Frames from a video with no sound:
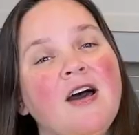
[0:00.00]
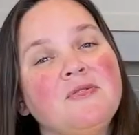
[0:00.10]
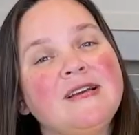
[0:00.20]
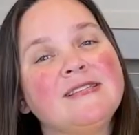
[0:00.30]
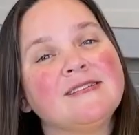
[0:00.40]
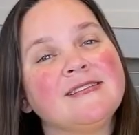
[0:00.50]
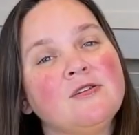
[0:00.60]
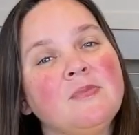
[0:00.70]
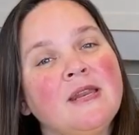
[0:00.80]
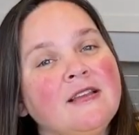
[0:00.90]
Otherwise, I'll see you
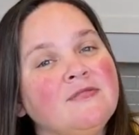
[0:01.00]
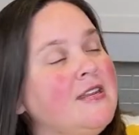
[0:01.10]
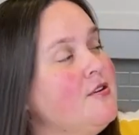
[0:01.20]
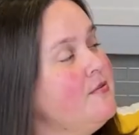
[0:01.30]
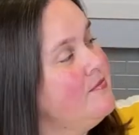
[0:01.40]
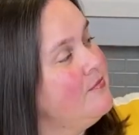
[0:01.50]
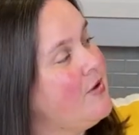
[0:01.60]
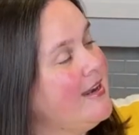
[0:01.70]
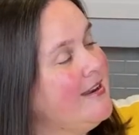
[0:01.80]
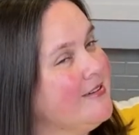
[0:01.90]
in my next video
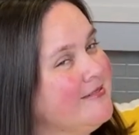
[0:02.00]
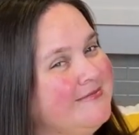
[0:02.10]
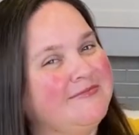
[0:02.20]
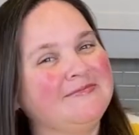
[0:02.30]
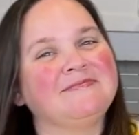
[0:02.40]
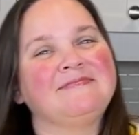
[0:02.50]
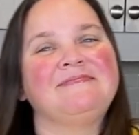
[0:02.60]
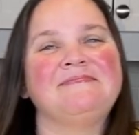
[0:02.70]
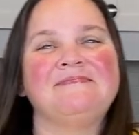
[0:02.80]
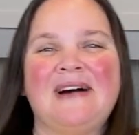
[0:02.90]
right here.
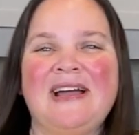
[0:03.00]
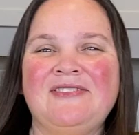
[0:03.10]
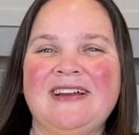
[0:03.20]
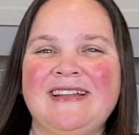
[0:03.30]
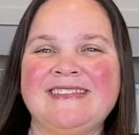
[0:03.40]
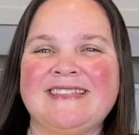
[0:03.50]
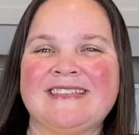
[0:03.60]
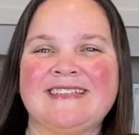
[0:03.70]
Bye, friends.